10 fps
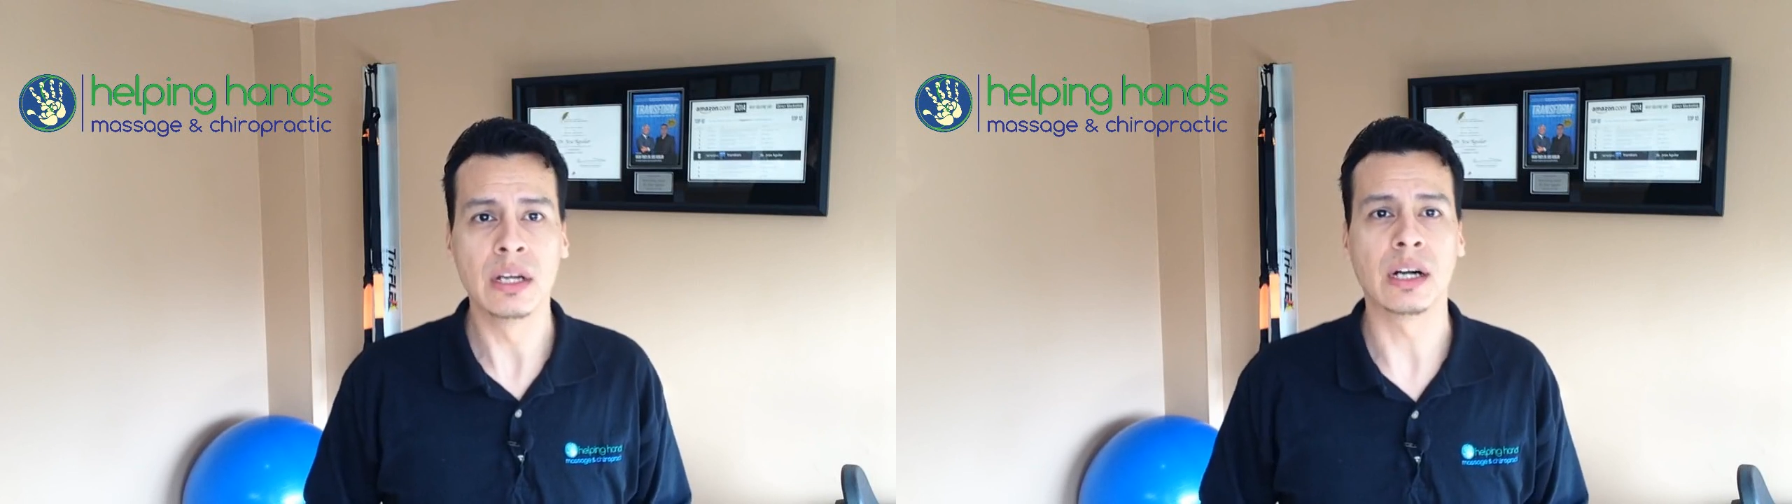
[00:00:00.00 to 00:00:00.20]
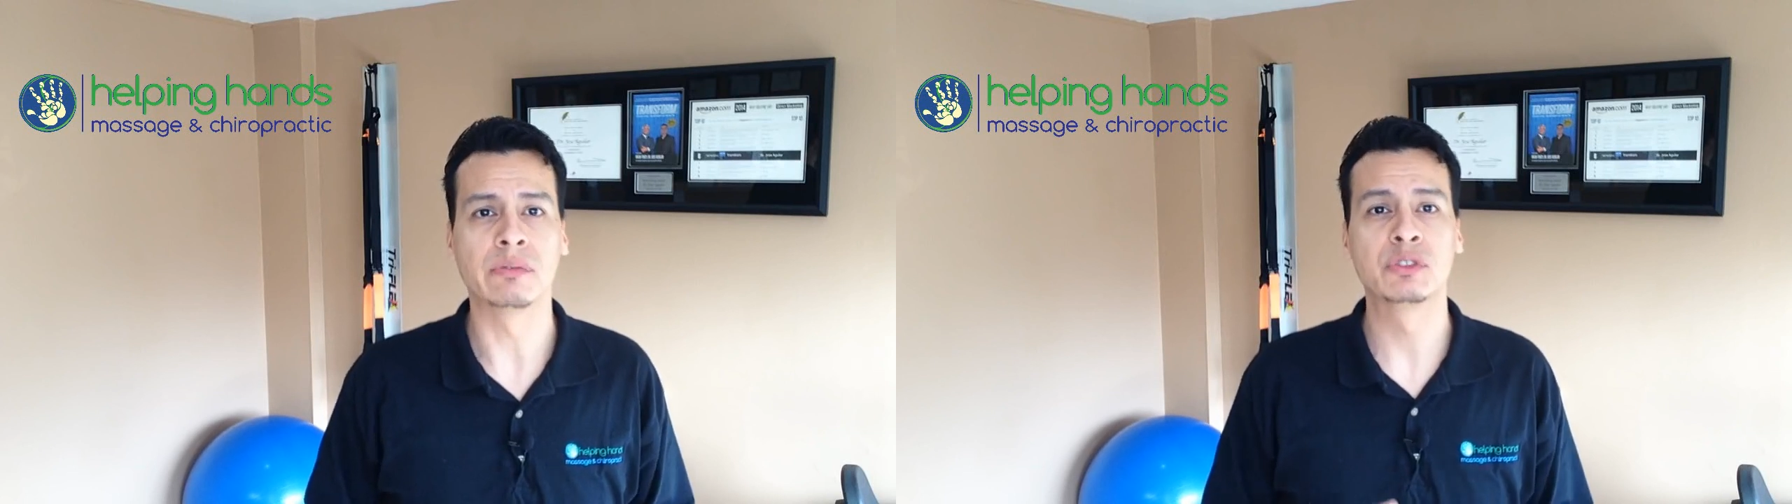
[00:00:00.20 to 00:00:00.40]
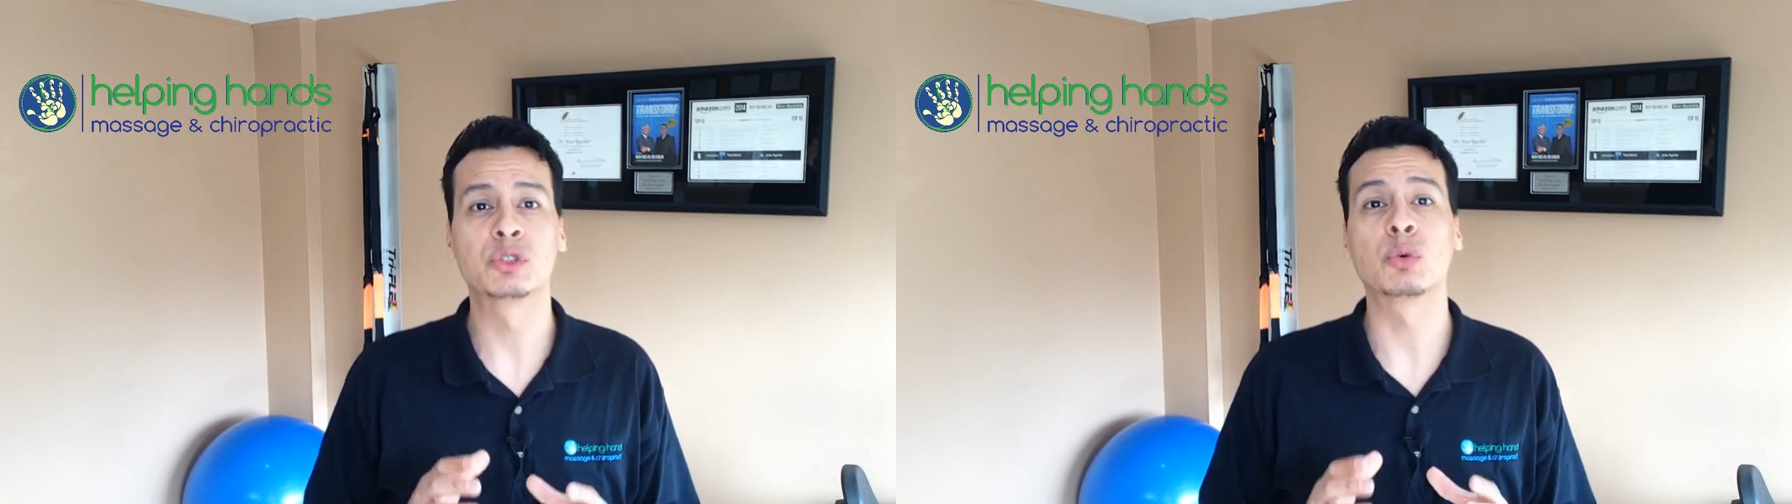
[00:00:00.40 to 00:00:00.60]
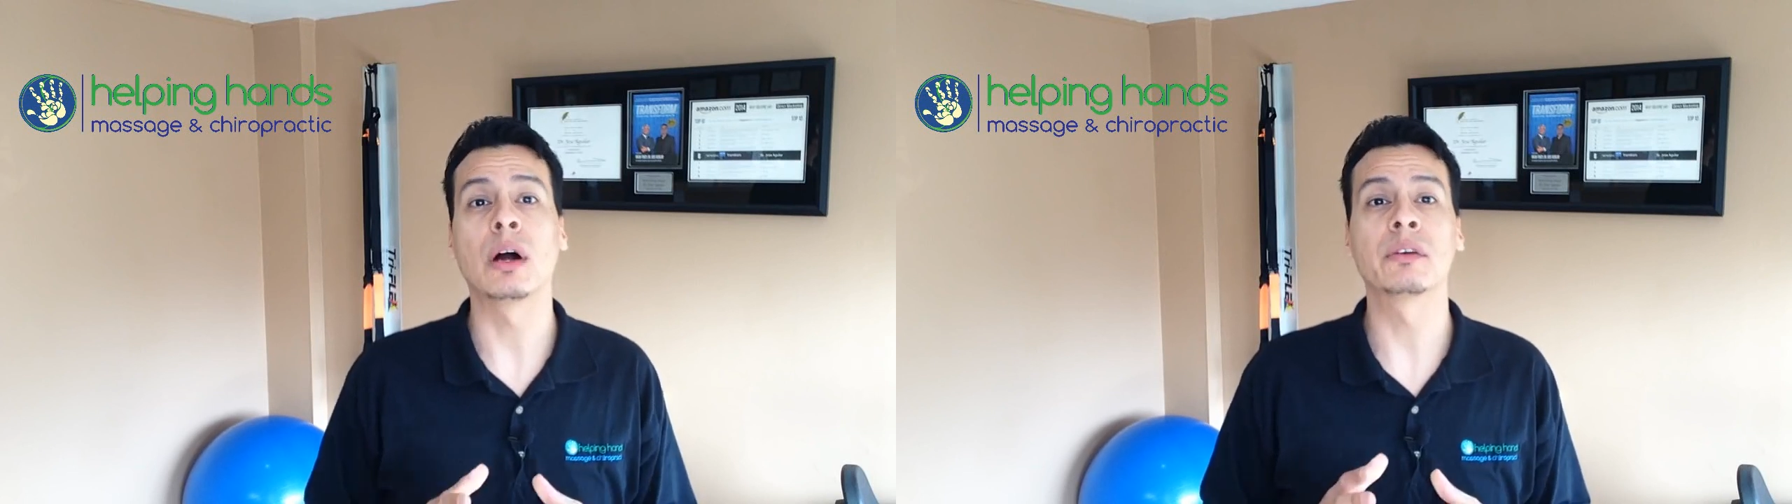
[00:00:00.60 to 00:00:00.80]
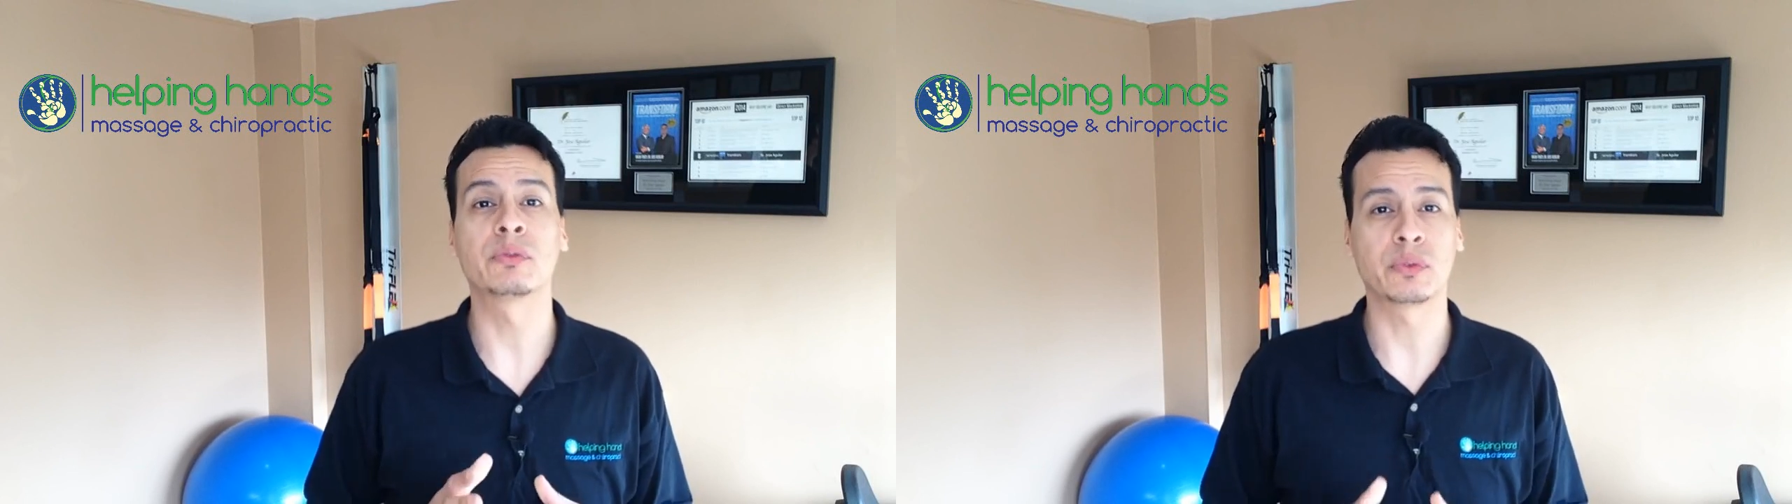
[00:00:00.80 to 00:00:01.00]
of
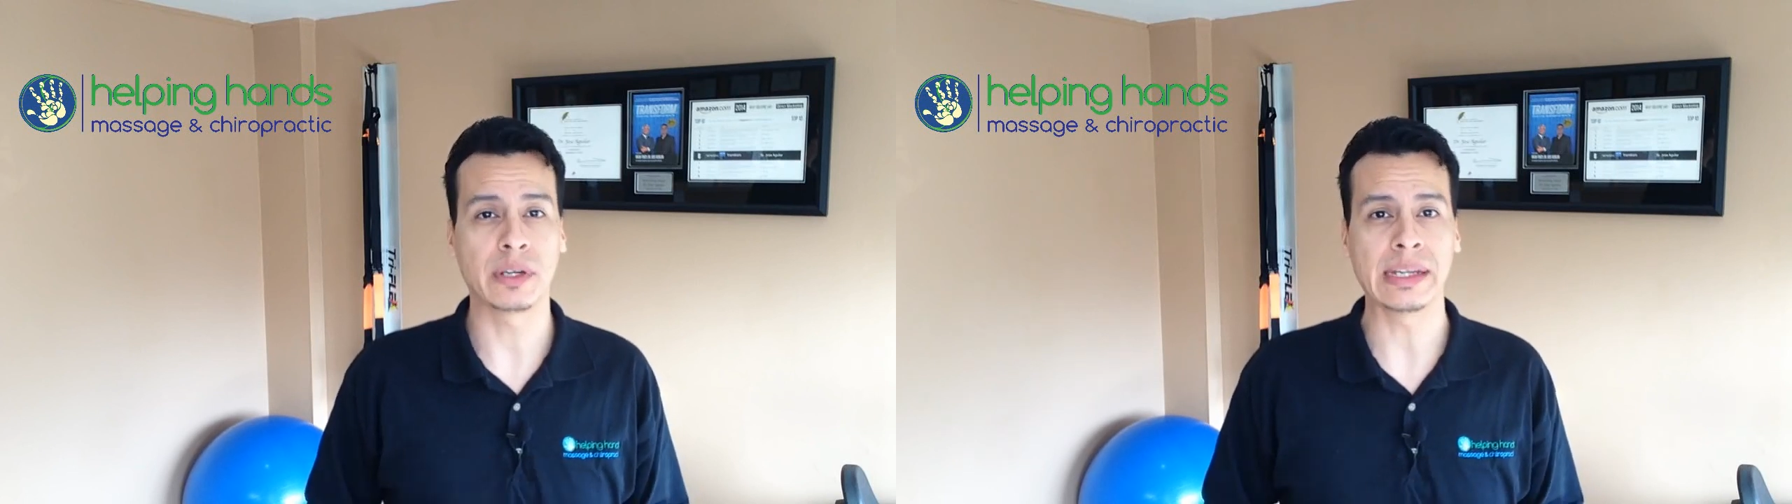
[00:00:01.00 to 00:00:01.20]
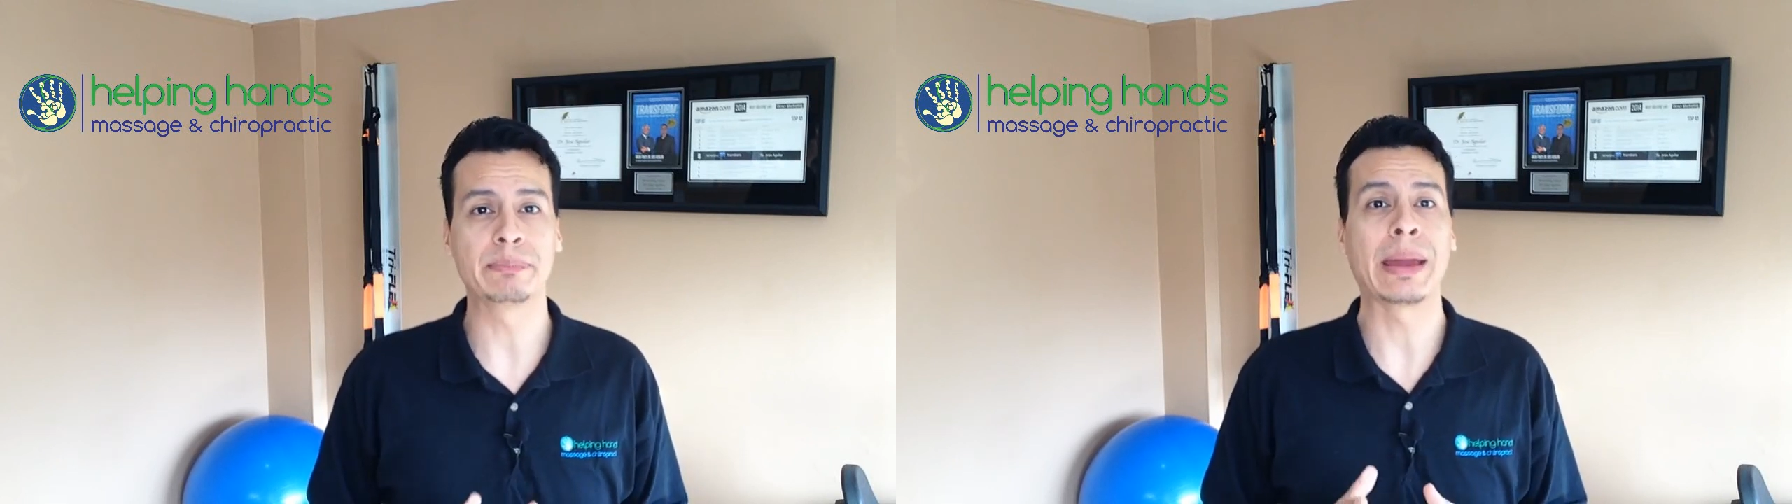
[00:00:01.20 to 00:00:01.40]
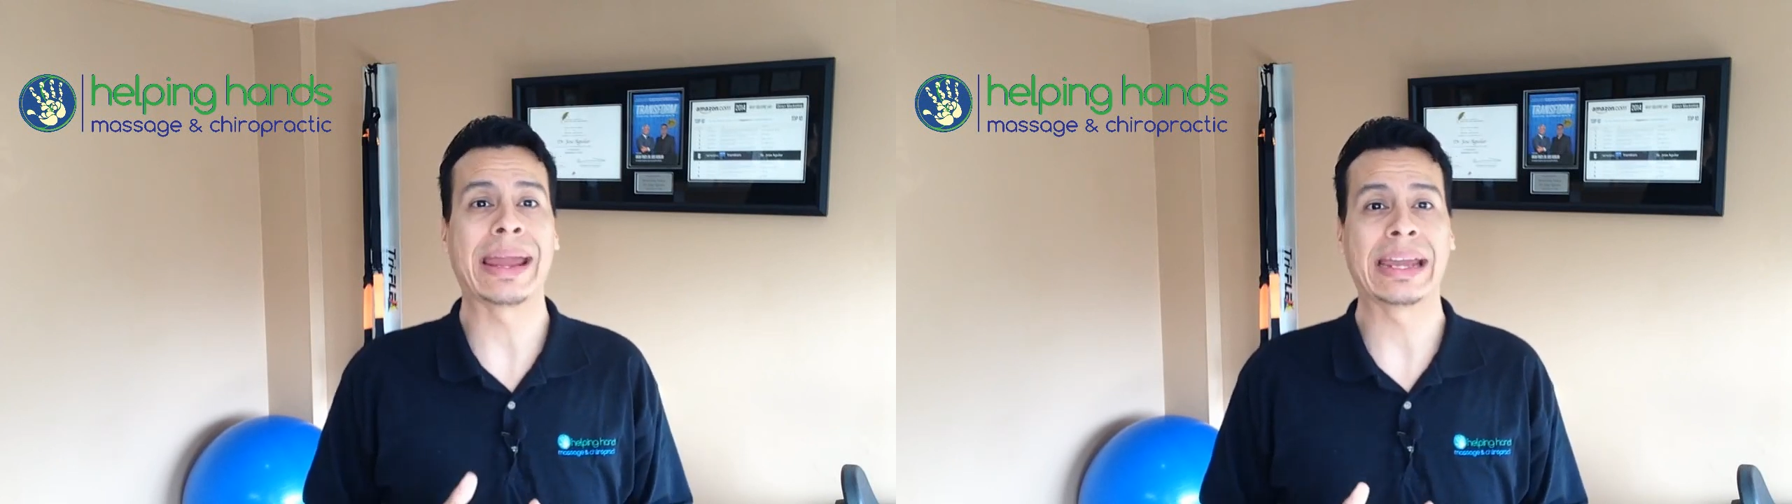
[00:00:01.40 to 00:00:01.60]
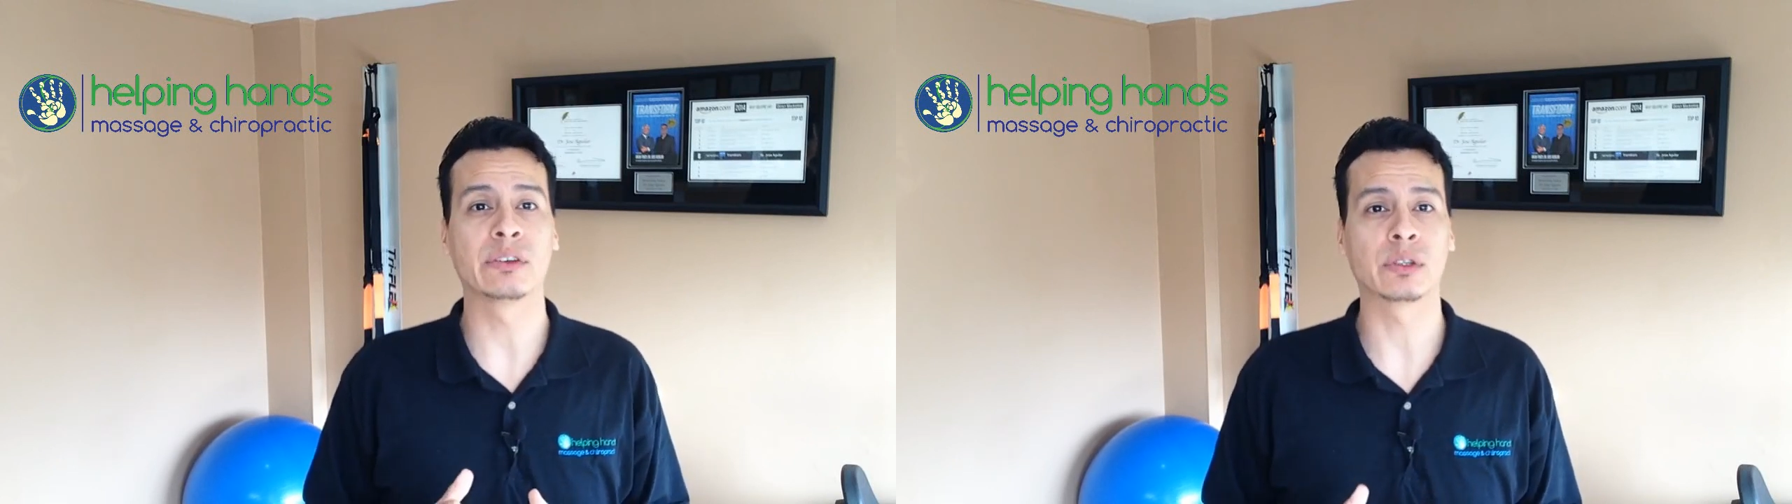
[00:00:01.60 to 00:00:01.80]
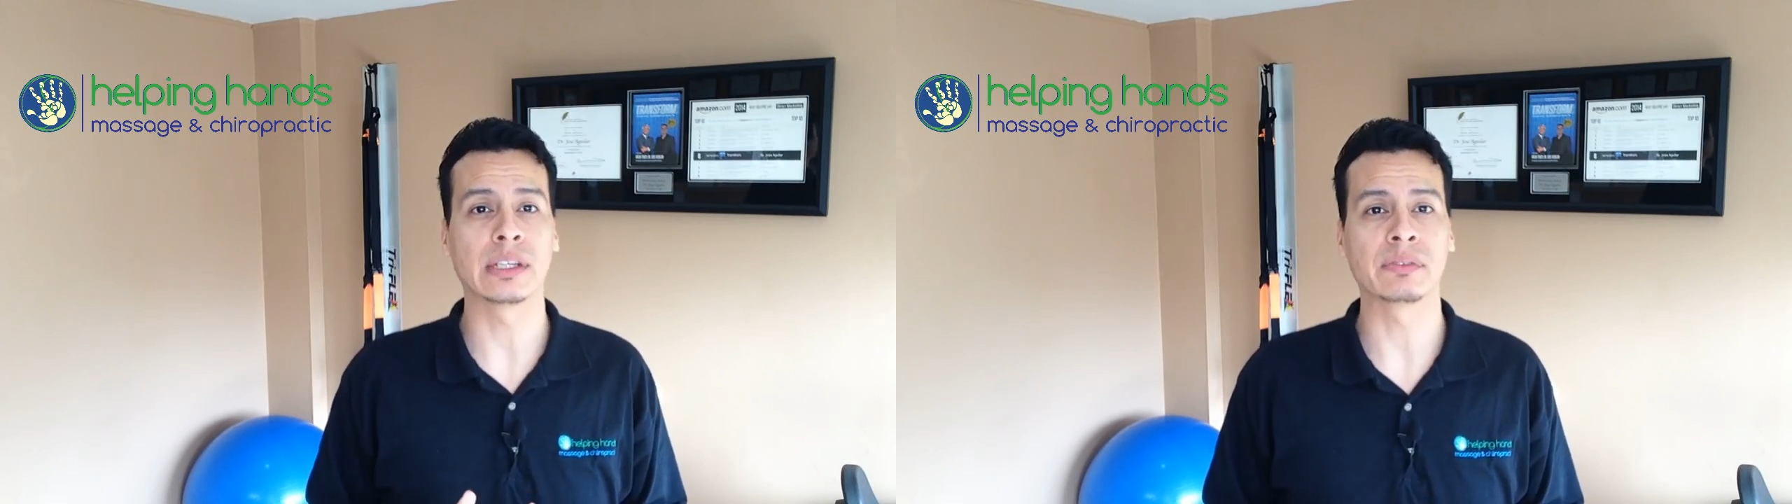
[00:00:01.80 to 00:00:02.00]
drug-free pain
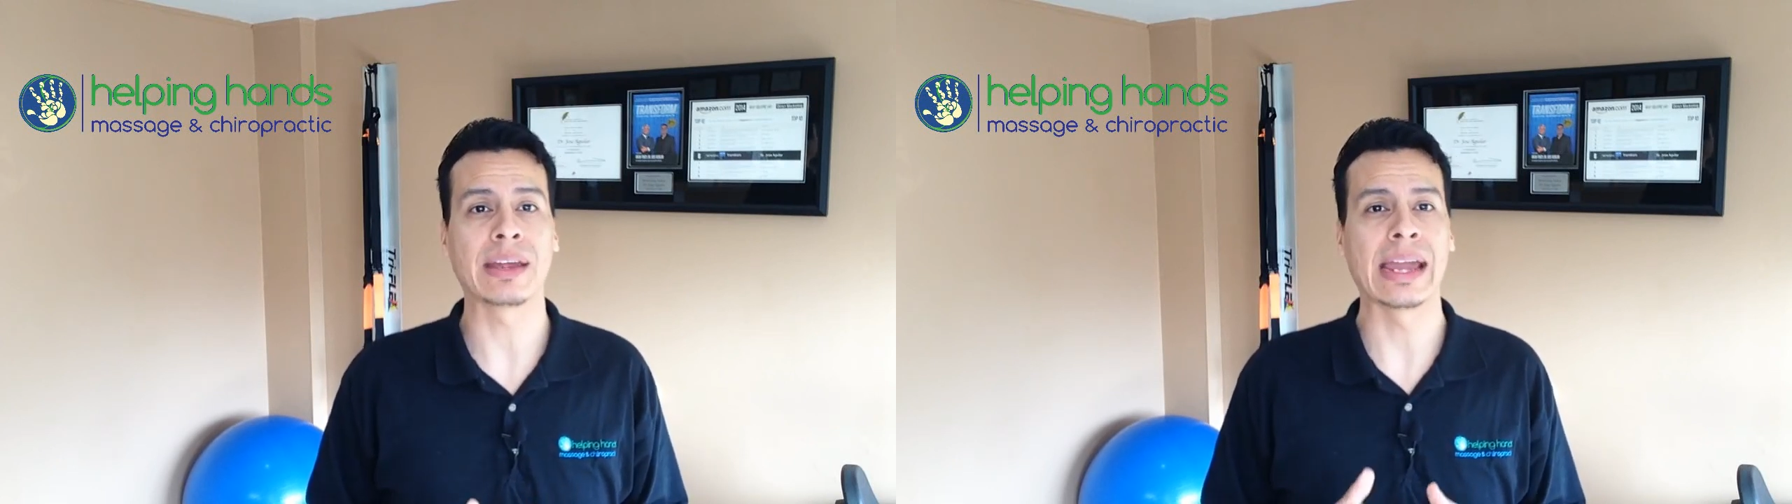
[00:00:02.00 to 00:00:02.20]
relief